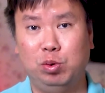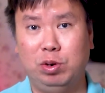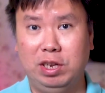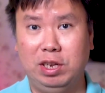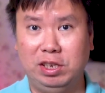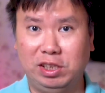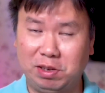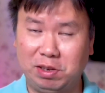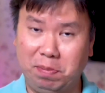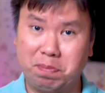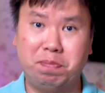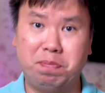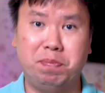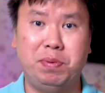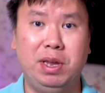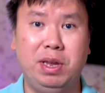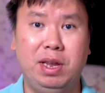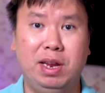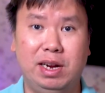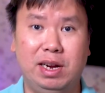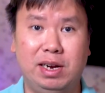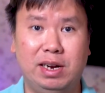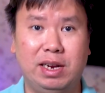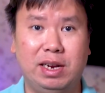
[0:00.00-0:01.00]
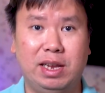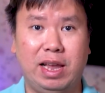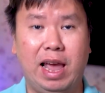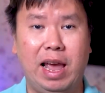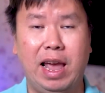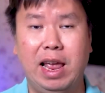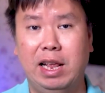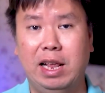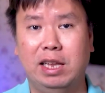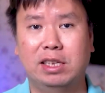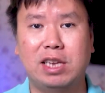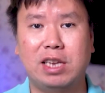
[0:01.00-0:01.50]
disappear
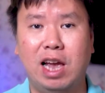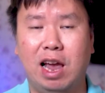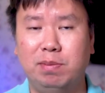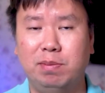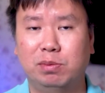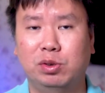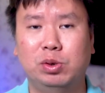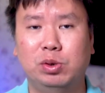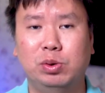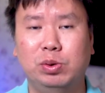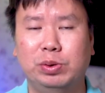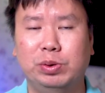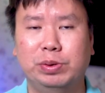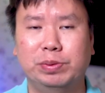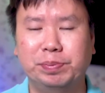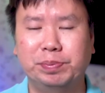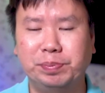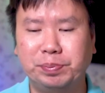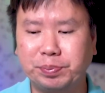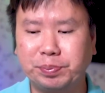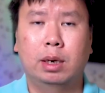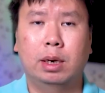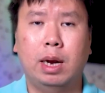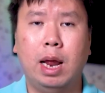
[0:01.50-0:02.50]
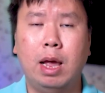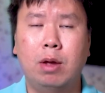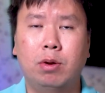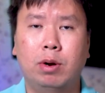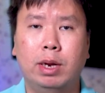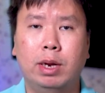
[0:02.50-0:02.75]
anytime soon. Now